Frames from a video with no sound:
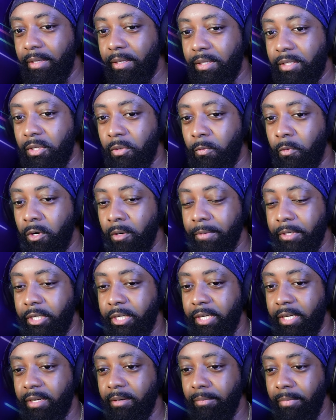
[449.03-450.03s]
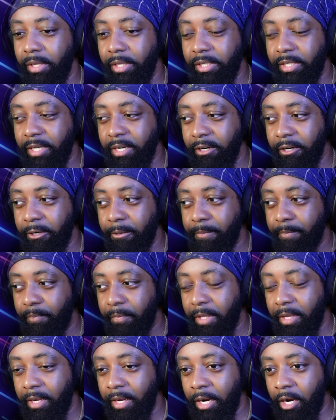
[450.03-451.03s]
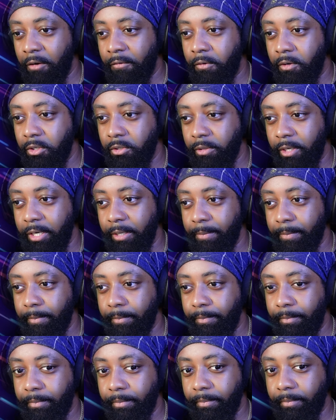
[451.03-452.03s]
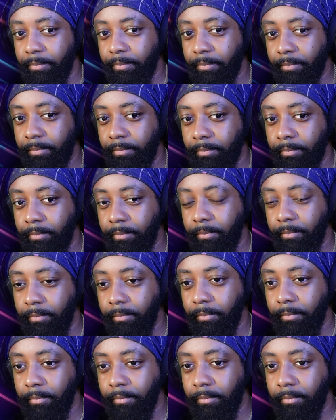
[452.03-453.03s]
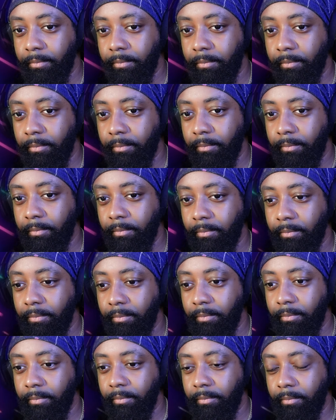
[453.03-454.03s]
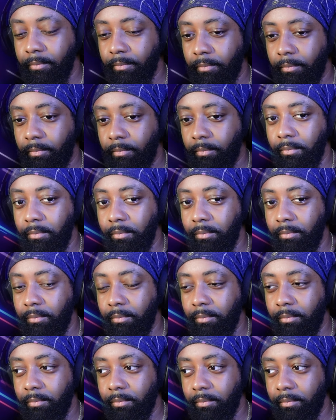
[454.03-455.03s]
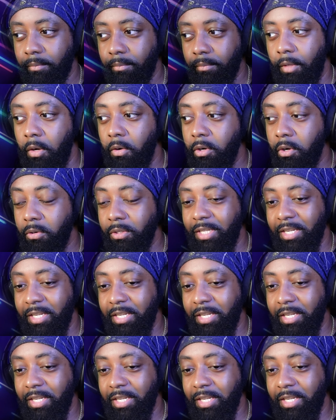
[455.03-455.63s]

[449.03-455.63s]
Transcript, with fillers: So War Machine, military, Air Force, right? Military, Air yeah, Force. So he's, he's, he's, at least Air a maybe. Force. No go. No goatee.